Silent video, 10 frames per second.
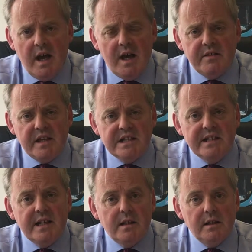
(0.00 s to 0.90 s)
there is
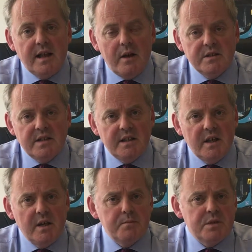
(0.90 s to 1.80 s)
little doubt that
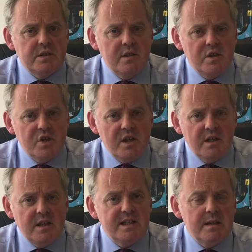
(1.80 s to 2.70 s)
the upsurge
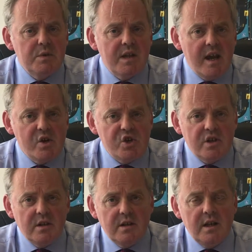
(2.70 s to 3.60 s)
in
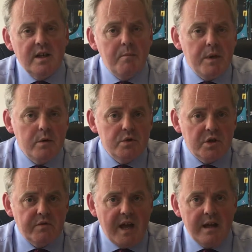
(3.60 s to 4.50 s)
intimidation, in abuse
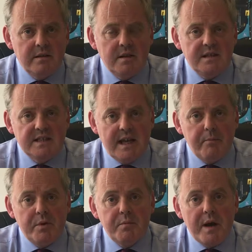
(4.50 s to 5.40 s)
of candidates has
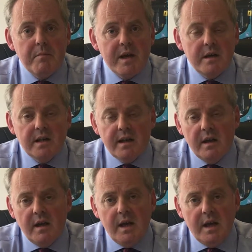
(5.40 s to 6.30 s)
happened primarily
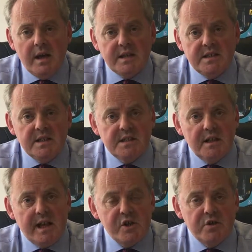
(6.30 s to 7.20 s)
since the
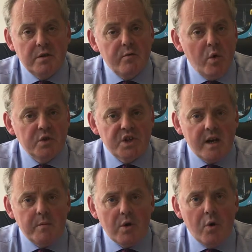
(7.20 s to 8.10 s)
election of one
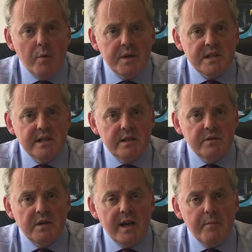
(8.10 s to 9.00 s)
Jeremy Corbyn as leader
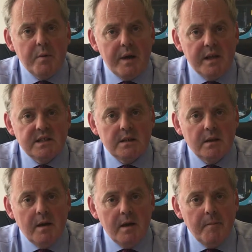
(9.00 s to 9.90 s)
of the Labour Party.